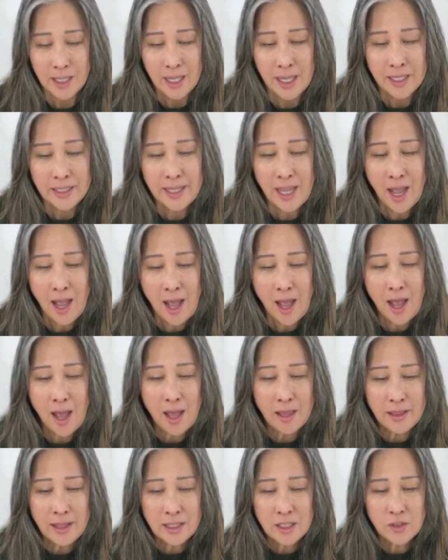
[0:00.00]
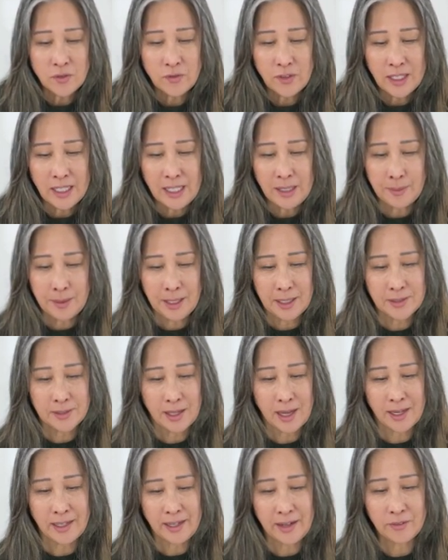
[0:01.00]
Yeah, that's funny because
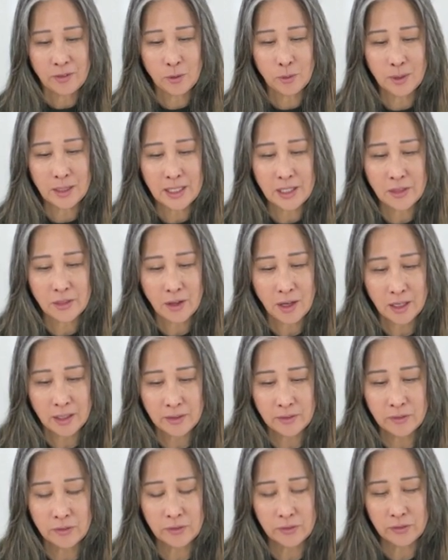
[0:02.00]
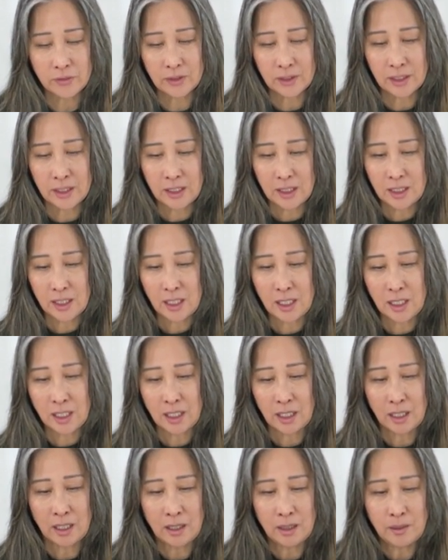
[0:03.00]
I never really thought of,
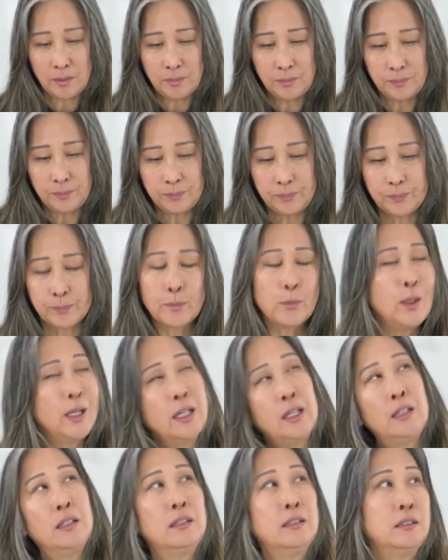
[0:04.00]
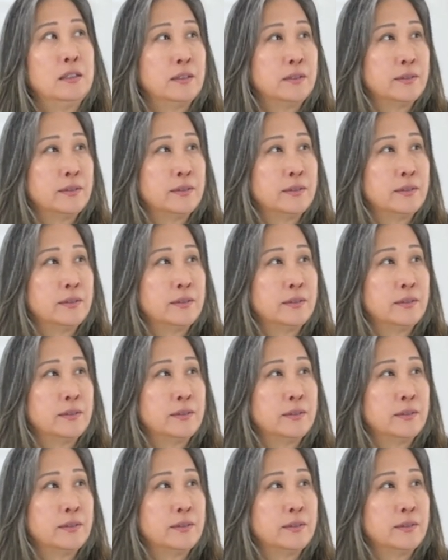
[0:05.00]
well,